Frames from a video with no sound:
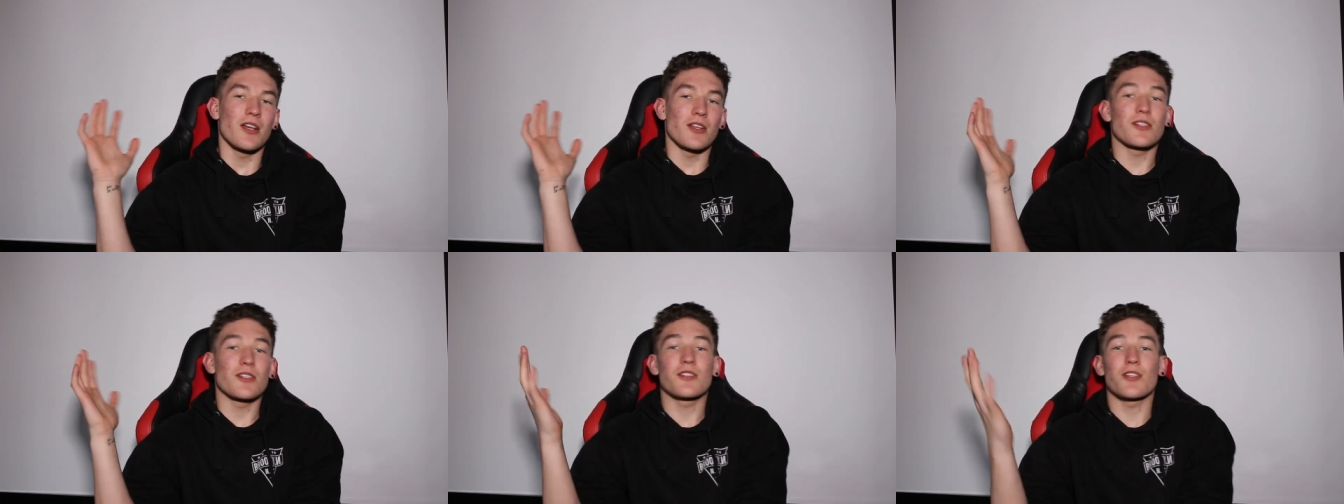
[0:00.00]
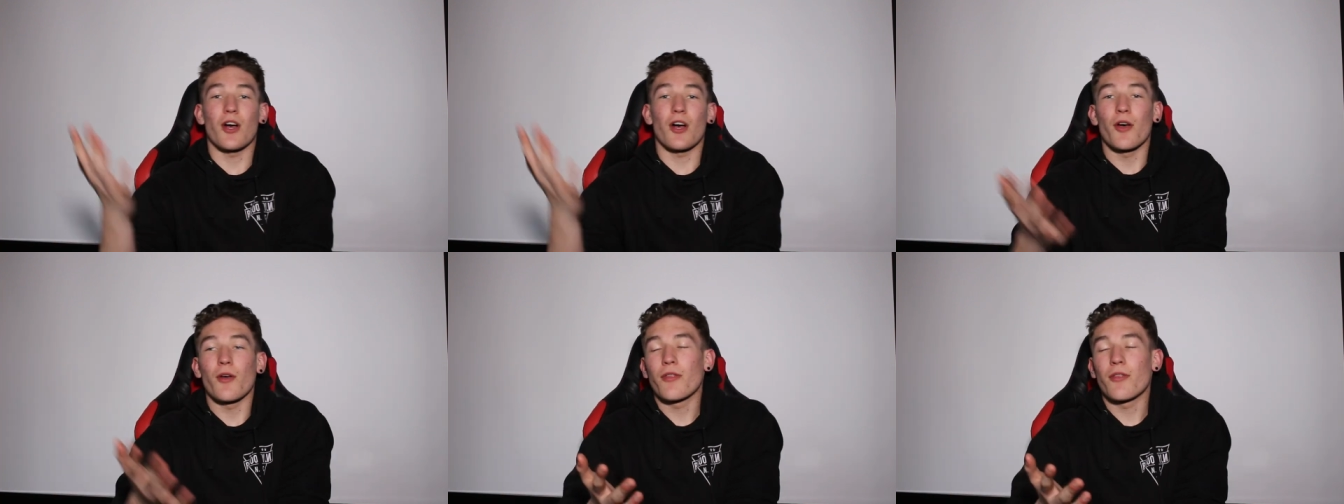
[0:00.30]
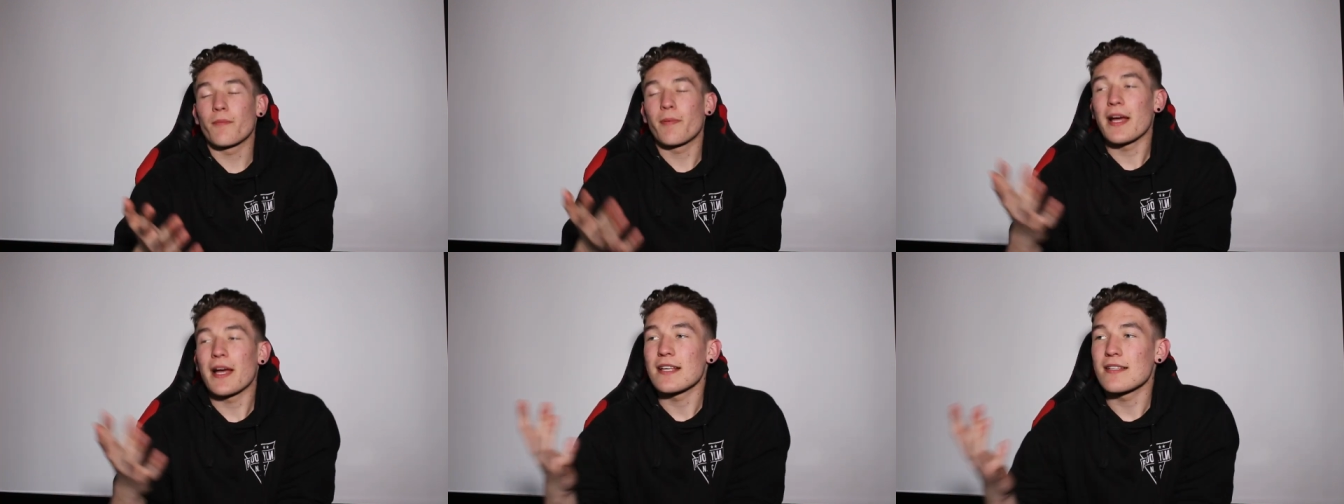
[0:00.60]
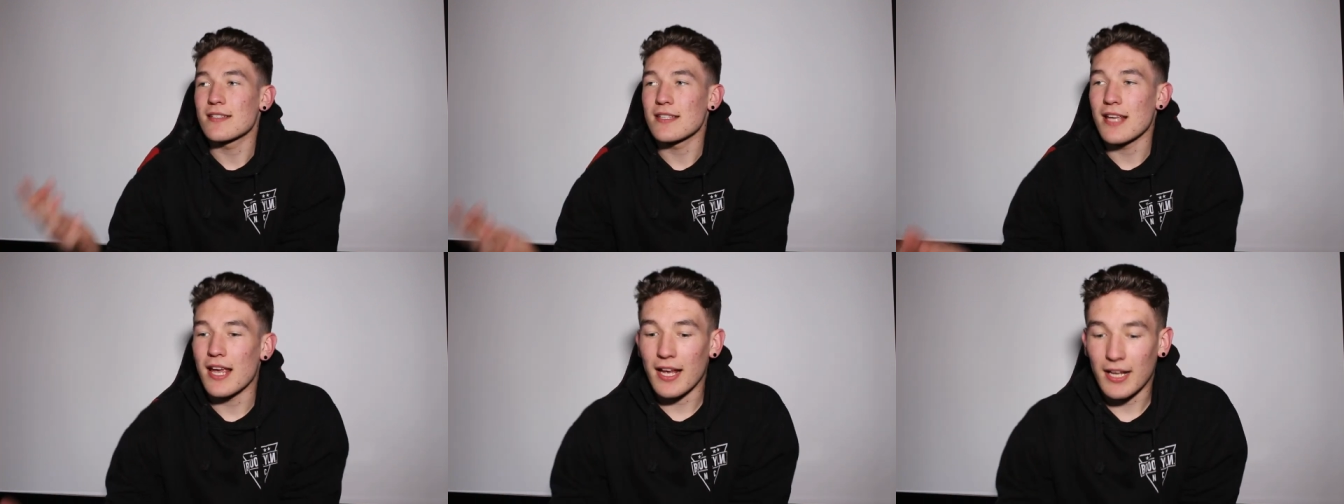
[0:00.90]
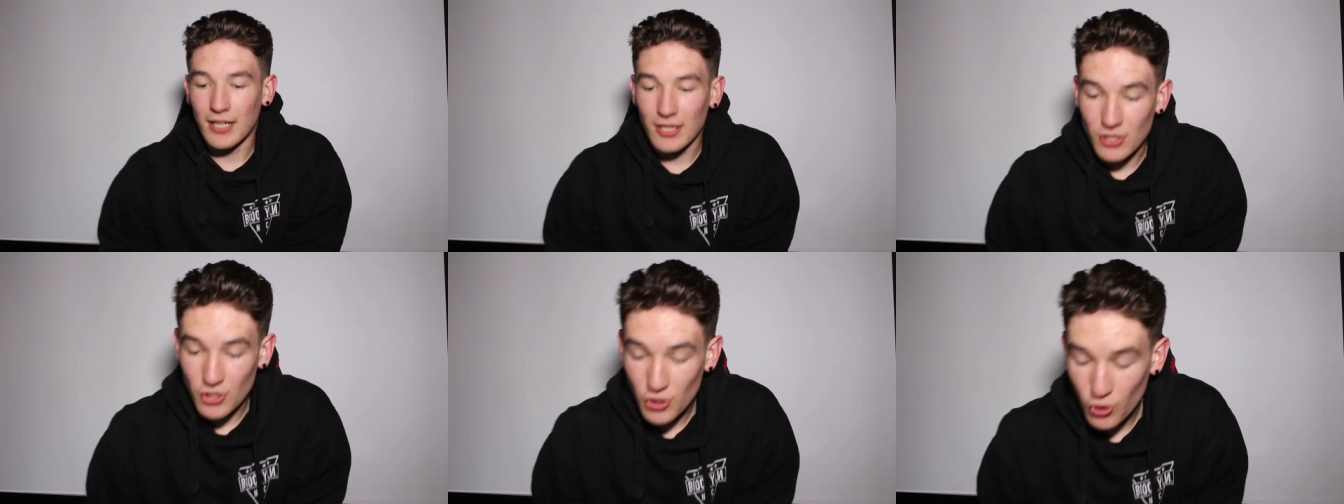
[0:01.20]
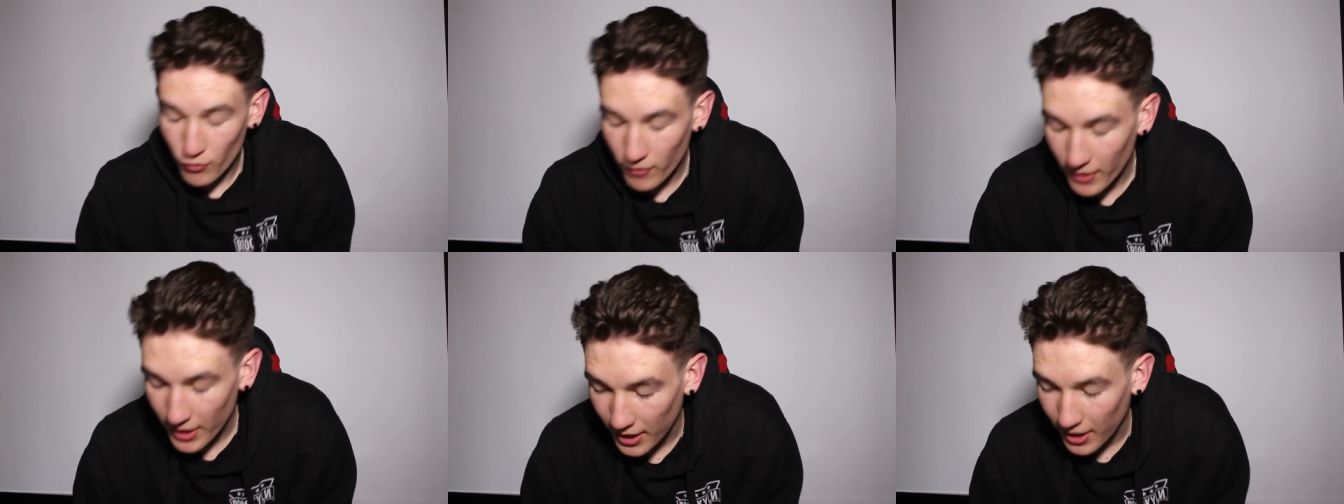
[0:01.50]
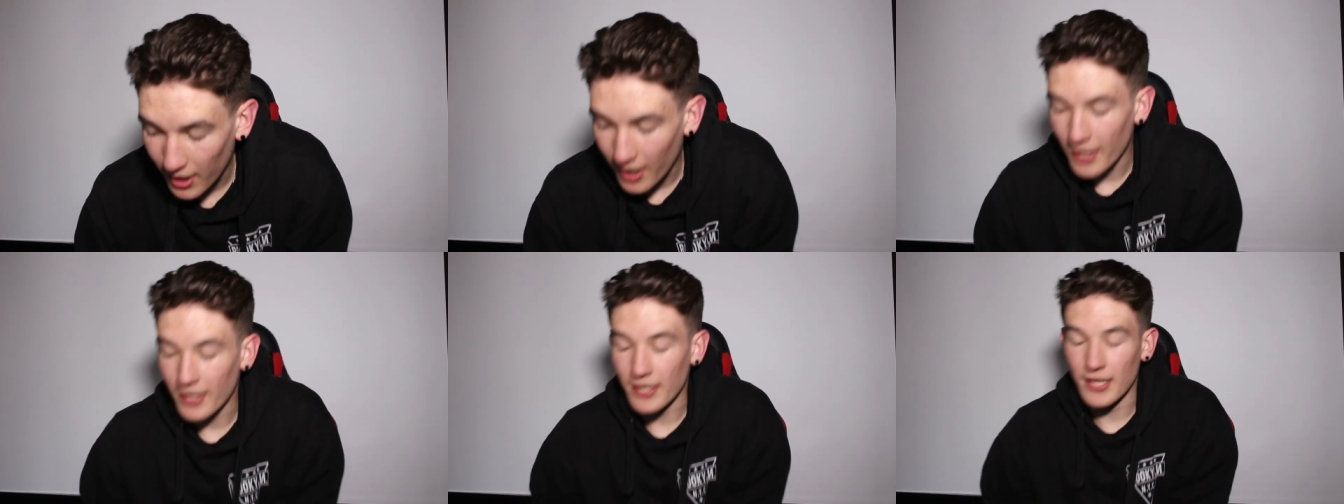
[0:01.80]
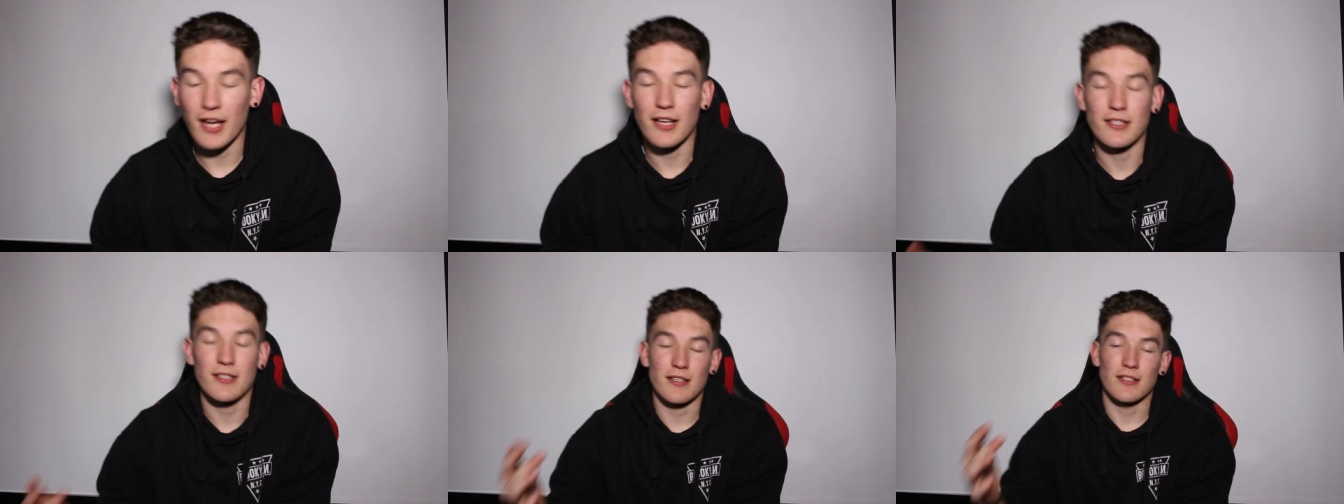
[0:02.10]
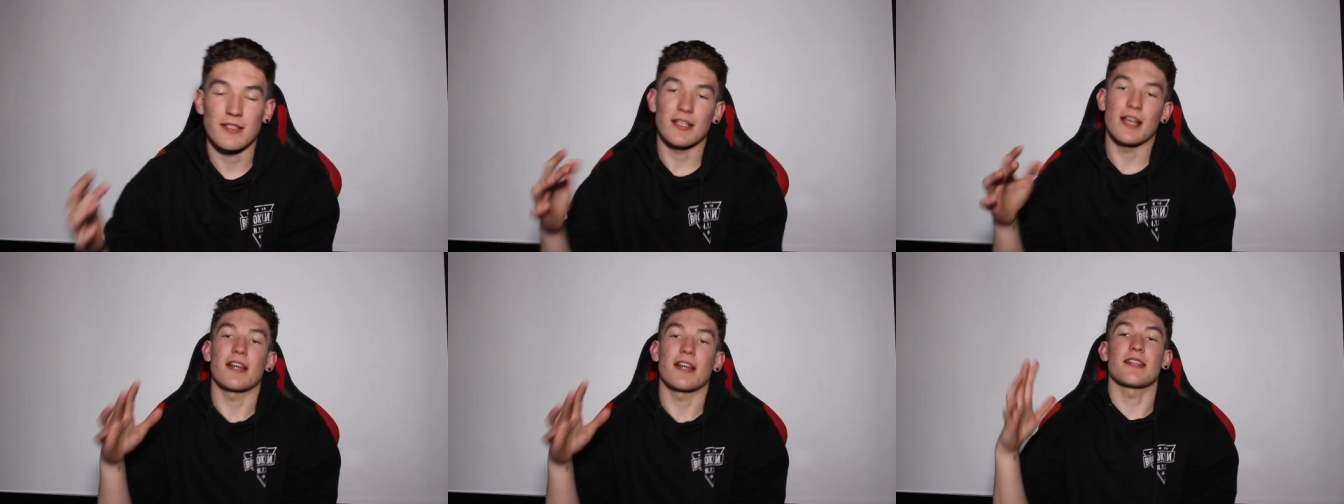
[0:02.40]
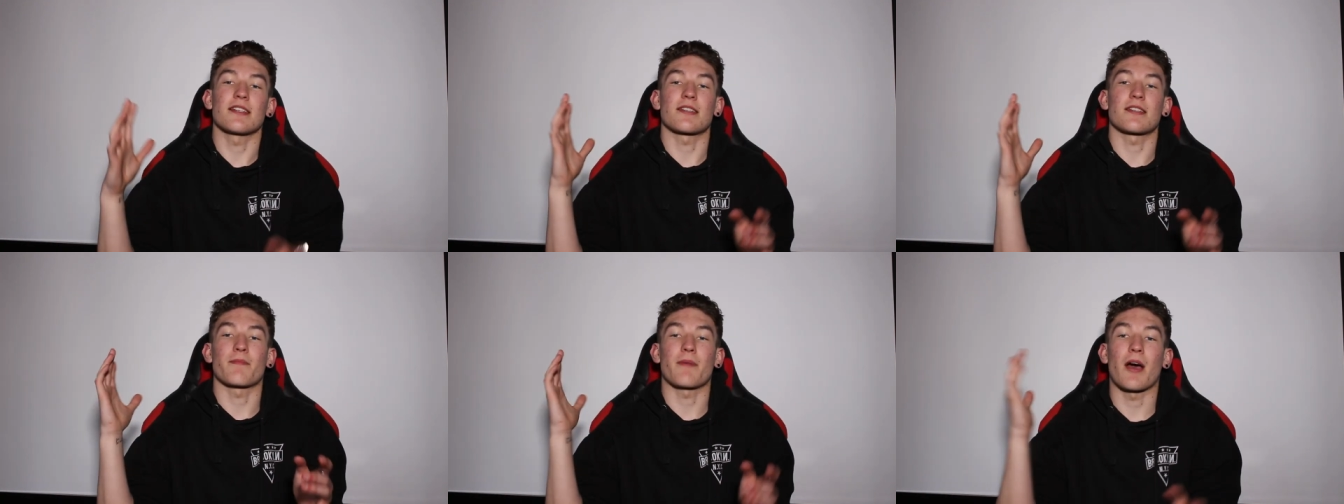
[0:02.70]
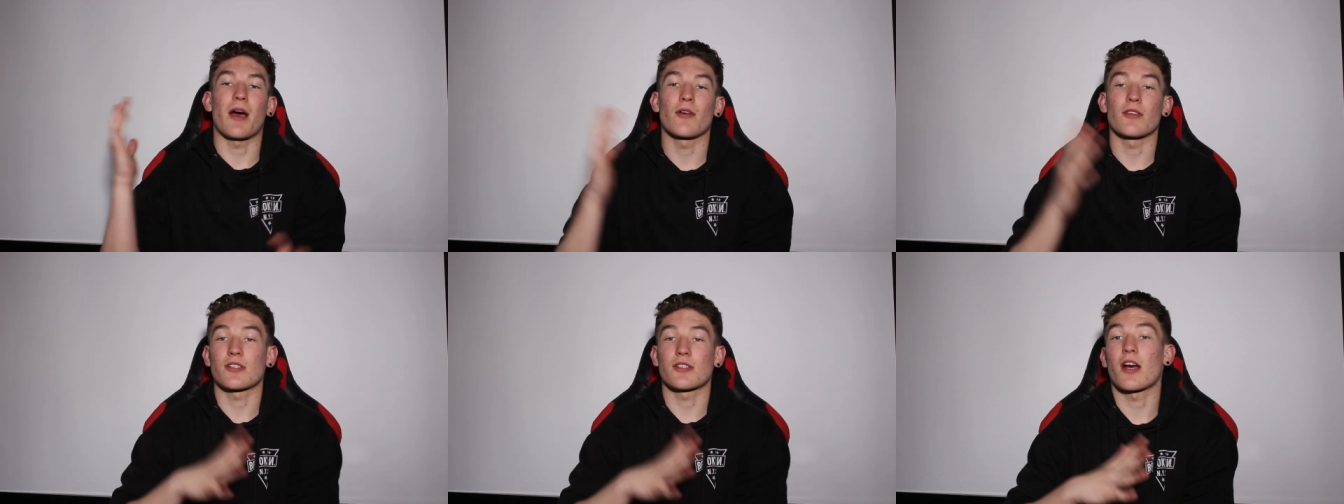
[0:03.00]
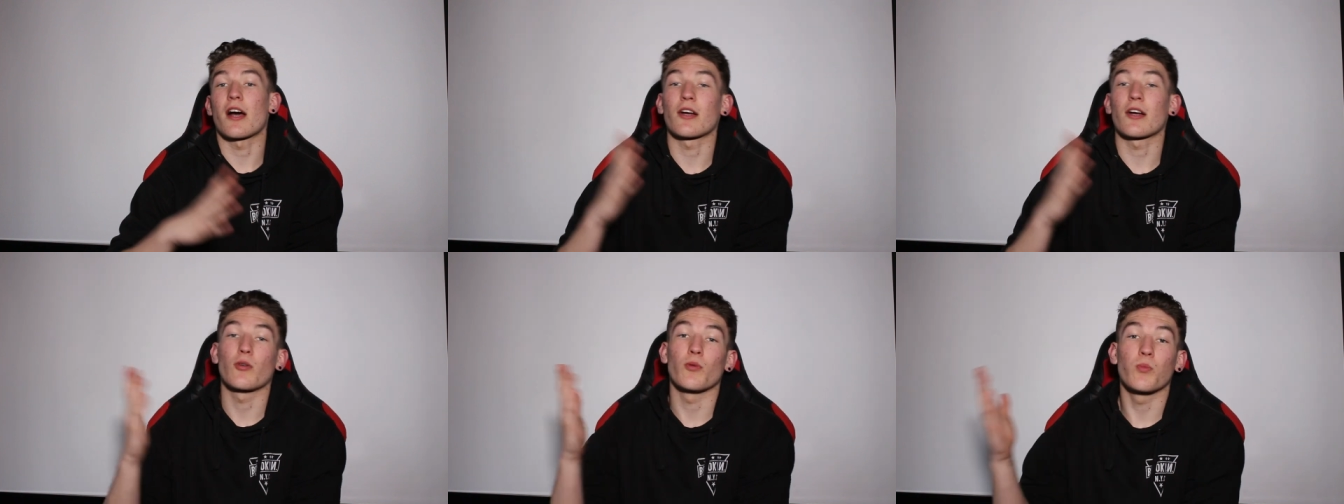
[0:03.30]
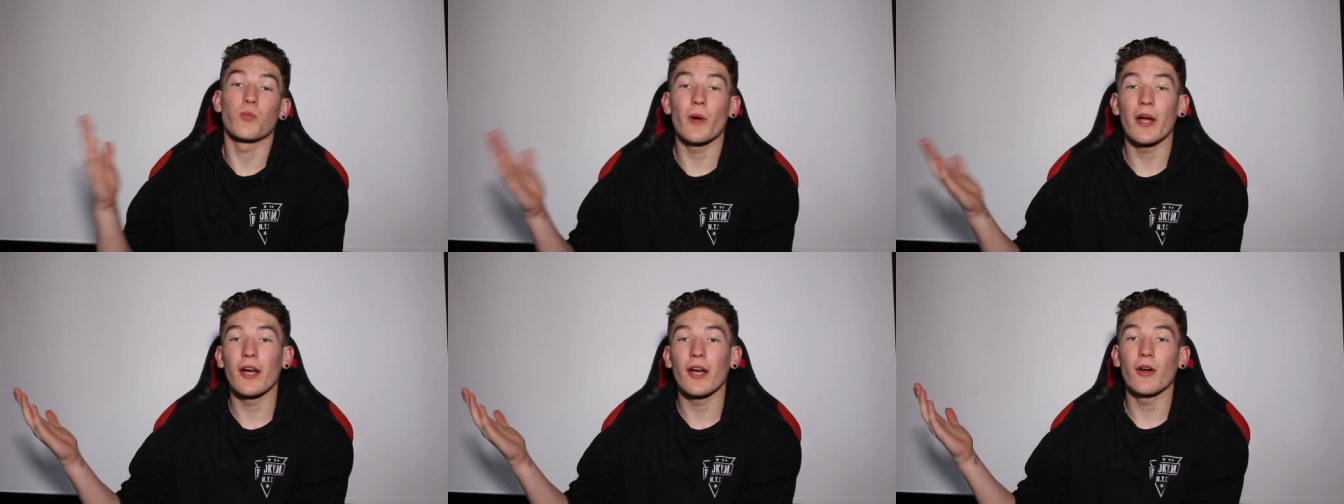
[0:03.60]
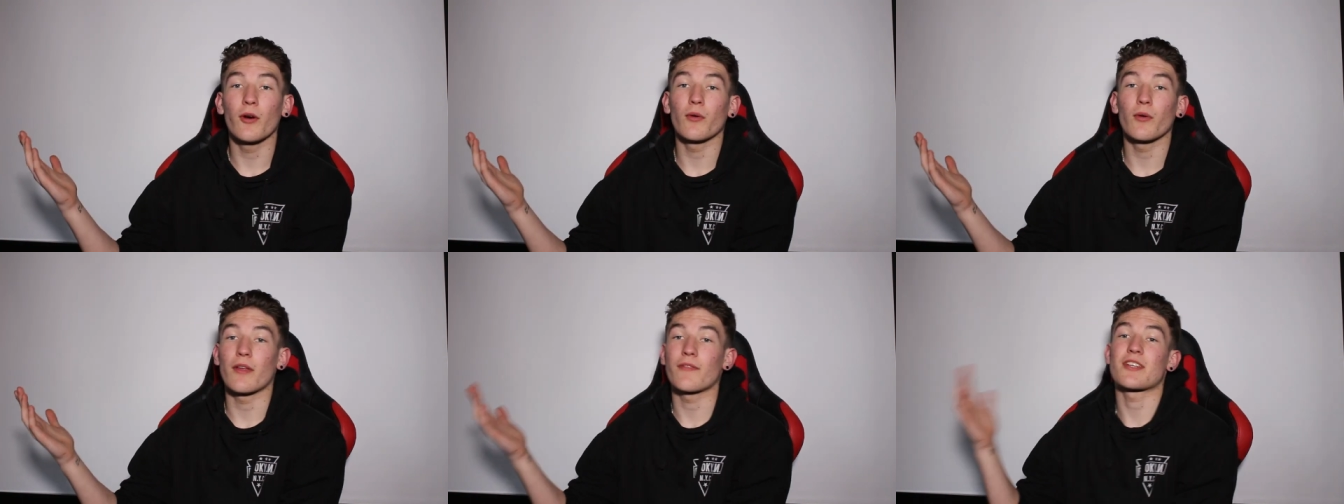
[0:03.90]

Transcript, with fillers: So the basic storyline, as I said, is about this guy called Will.